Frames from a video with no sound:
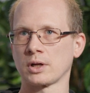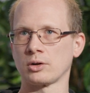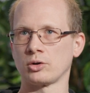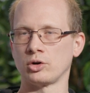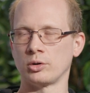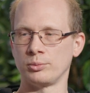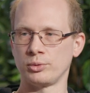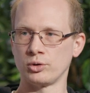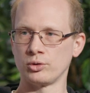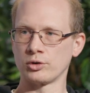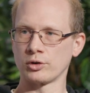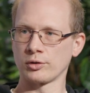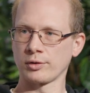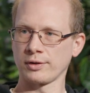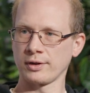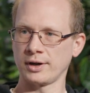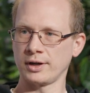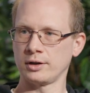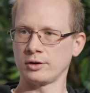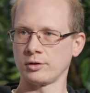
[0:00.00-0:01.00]
computer
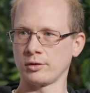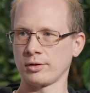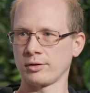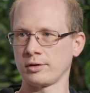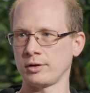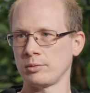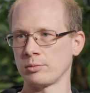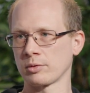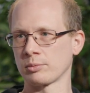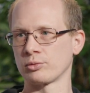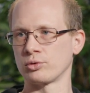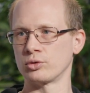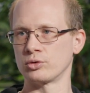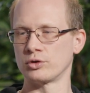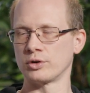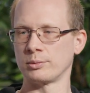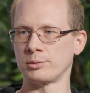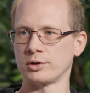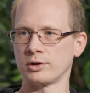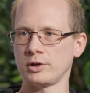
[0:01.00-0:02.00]
scientist teams,
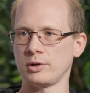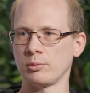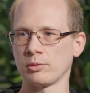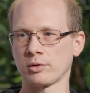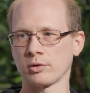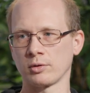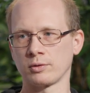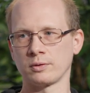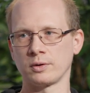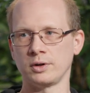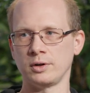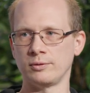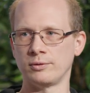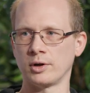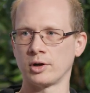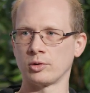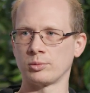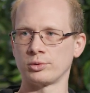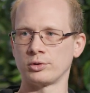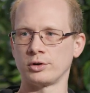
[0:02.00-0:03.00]
programmer teams, software
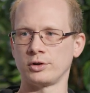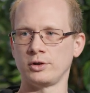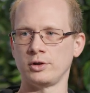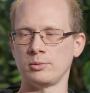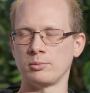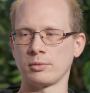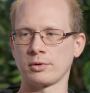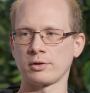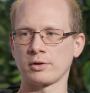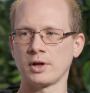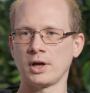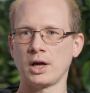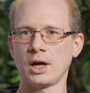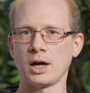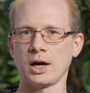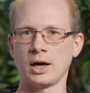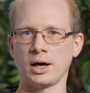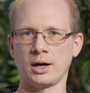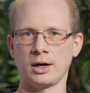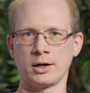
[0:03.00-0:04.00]
developer teams
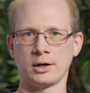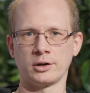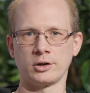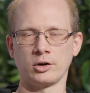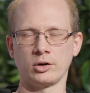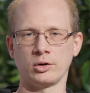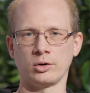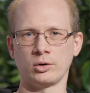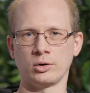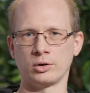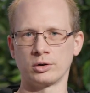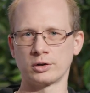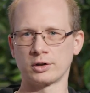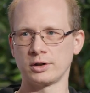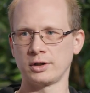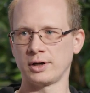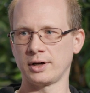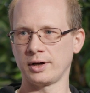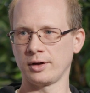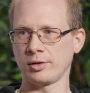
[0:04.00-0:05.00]
are
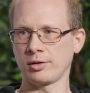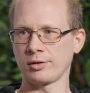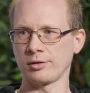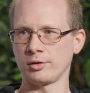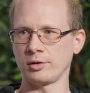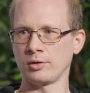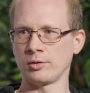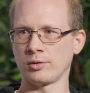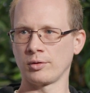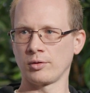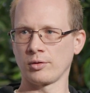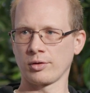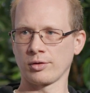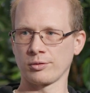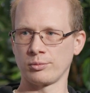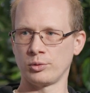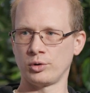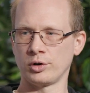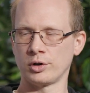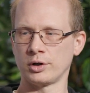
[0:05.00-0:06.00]
organized in
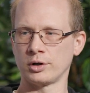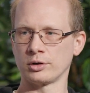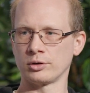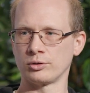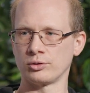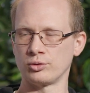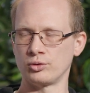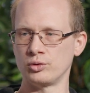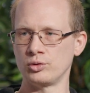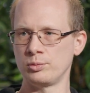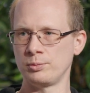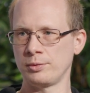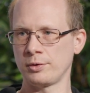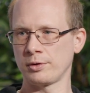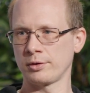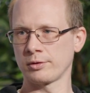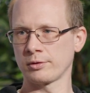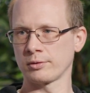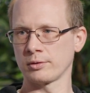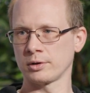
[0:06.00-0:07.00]
smaller
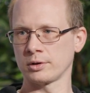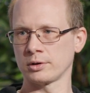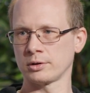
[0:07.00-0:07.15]
groups,